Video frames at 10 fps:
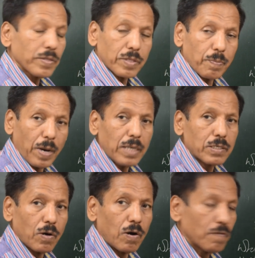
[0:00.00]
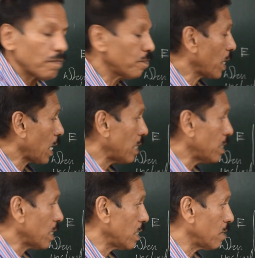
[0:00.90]
the
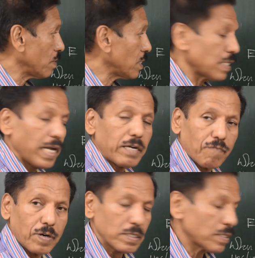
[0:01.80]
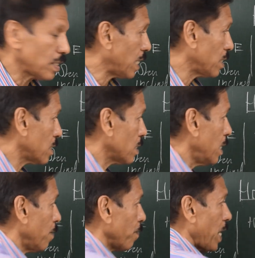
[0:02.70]
conductor which is hit first, that is
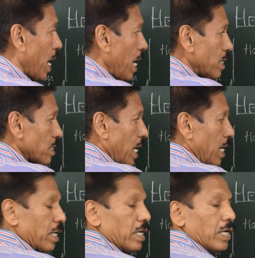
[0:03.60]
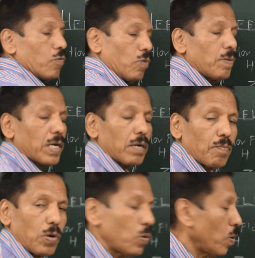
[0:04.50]
the higher side, will
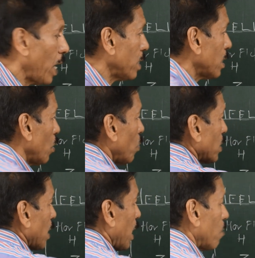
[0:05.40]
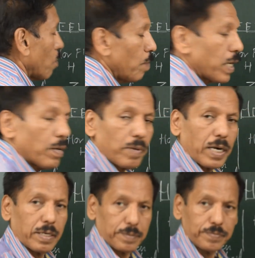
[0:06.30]
become blue and the lower side will become
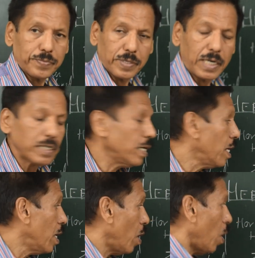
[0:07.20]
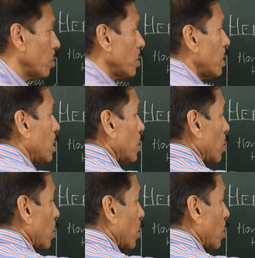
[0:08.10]
red, right? On the